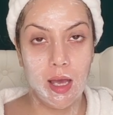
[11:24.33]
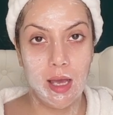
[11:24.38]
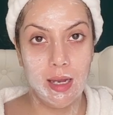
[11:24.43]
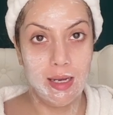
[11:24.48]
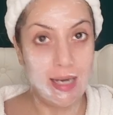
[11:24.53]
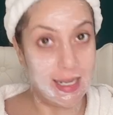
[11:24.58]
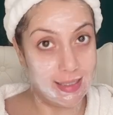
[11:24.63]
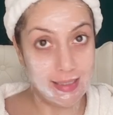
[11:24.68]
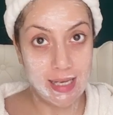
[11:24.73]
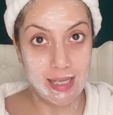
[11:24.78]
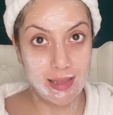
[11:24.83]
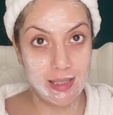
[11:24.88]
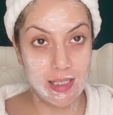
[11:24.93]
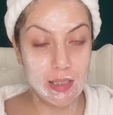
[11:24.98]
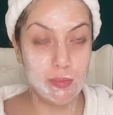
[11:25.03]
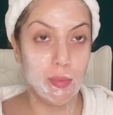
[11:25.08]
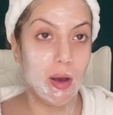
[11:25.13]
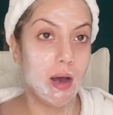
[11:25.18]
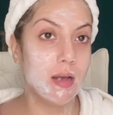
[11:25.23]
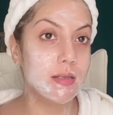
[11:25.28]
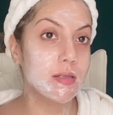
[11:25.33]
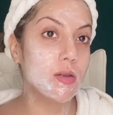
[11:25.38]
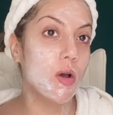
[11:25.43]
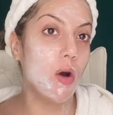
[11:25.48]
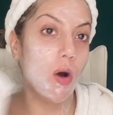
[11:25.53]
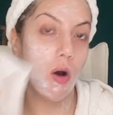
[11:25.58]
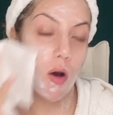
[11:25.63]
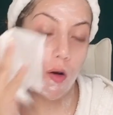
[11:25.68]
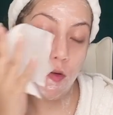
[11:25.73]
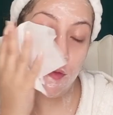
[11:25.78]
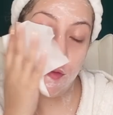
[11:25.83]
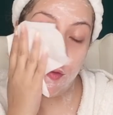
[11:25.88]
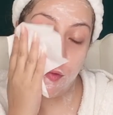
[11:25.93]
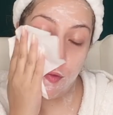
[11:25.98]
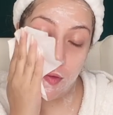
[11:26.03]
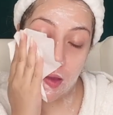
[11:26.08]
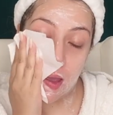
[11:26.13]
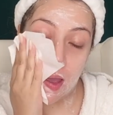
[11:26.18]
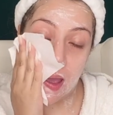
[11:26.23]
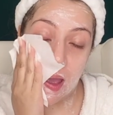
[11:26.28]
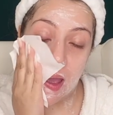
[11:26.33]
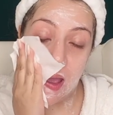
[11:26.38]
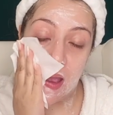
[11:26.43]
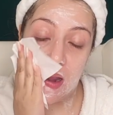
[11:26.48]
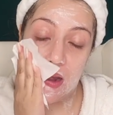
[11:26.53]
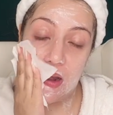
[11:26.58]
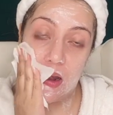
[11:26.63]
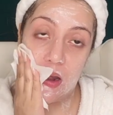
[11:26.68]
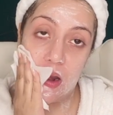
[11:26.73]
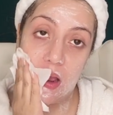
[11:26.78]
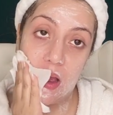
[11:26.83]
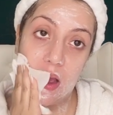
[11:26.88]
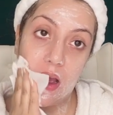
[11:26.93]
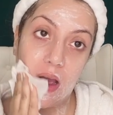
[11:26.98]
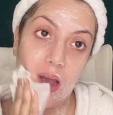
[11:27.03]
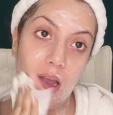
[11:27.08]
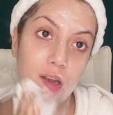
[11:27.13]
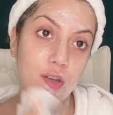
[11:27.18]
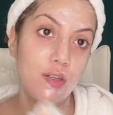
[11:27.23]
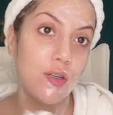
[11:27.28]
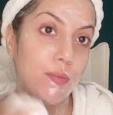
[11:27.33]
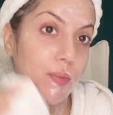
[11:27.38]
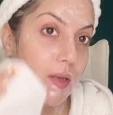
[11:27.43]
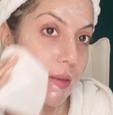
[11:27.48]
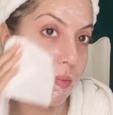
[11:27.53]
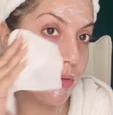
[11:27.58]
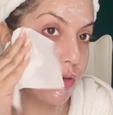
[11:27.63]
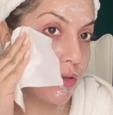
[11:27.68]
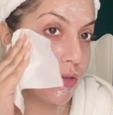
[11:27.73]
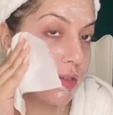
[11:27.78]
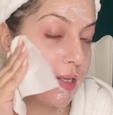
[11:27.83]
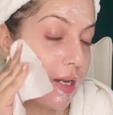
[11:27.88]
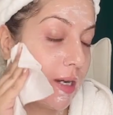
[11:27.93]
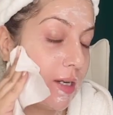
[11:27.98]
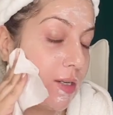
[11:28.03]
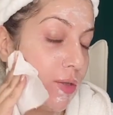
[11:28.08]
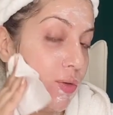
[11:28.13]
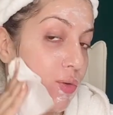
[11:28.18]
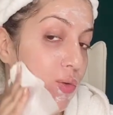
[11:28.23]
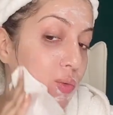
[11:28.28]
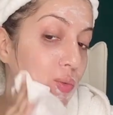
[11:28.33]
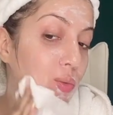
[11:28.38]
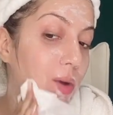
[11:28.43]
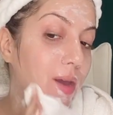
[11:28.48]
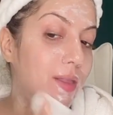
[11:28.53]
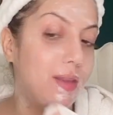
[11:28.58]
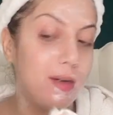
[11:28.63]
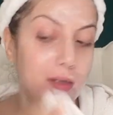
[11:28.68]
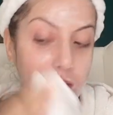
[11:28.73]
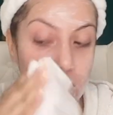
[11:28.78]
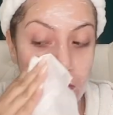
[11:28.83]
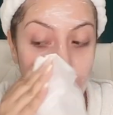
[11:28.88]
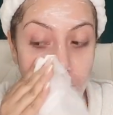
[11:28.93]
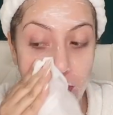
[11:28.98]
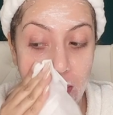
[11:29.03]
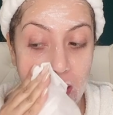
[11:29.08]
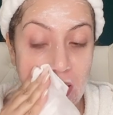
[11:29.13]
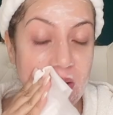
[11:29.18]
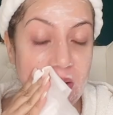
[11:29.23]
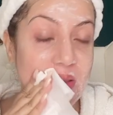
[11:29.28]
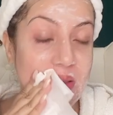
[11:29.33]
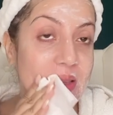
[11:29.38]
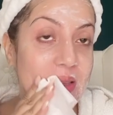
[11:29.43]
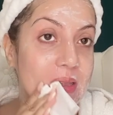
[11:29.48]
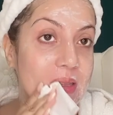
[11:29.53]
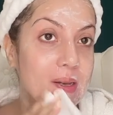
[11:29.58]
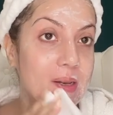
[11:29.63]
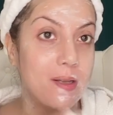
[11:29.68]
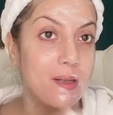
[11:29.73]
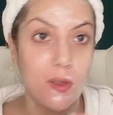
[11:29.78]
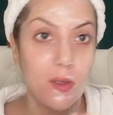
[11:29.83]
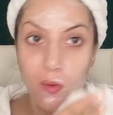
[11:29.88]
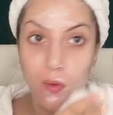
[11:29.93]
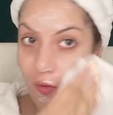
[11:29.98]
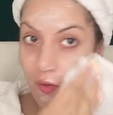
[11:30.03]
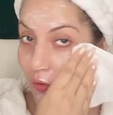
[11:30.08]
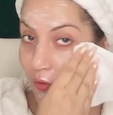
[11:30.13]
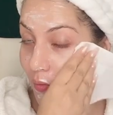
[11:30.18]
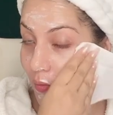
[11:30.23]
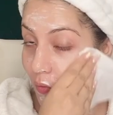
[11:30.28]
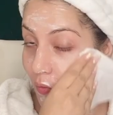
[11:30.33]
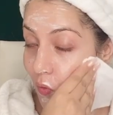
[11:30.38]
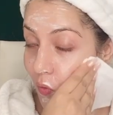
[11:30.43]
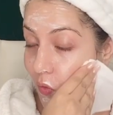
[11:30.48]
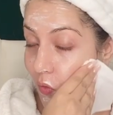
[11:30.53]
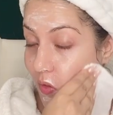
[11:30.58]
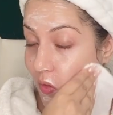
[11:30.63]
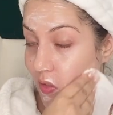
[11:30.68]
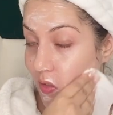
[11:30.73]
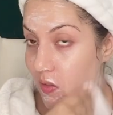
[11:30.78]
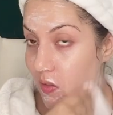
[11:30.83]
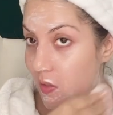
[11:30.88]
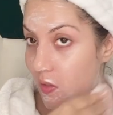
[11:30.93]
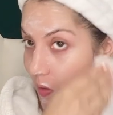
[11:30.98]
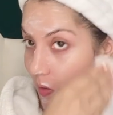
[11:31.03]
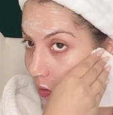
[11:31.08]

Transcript: Let's get this mask off and I should be able to tell you whether it's better than the other one from Boots.